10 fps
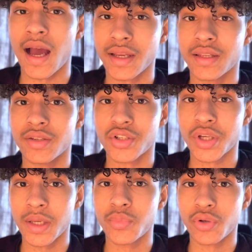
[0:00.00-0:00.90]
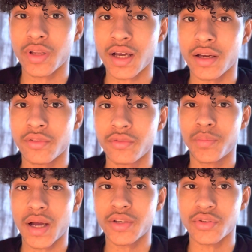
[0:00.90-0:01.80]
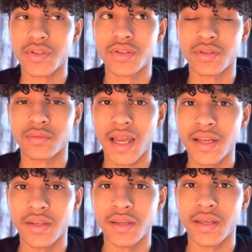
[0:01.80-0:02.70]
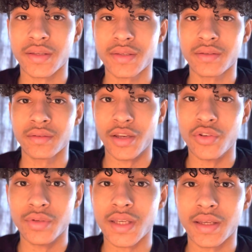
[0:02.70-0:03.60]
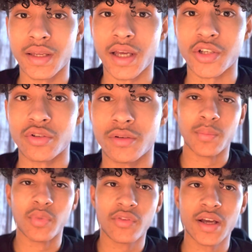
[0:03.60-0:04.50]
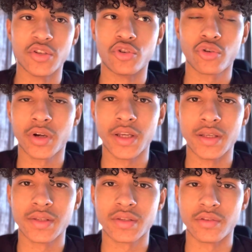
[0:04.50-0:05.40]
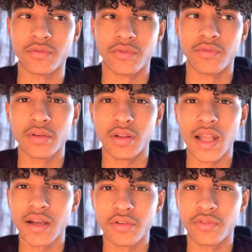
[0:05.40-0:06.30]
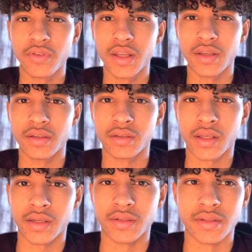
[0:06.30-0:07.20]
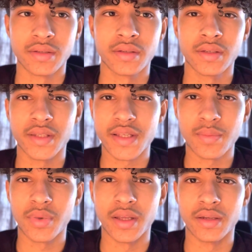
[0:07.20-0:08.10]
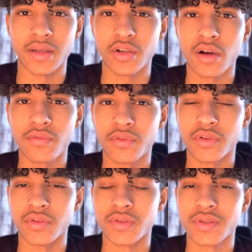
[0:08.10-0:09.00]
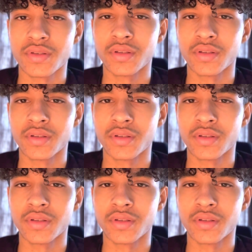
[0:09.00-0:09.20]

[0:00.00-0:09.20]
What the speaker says: I can shape your life by just telling you this and you taking action. provide you traits of lack of fear and discipline and confidence.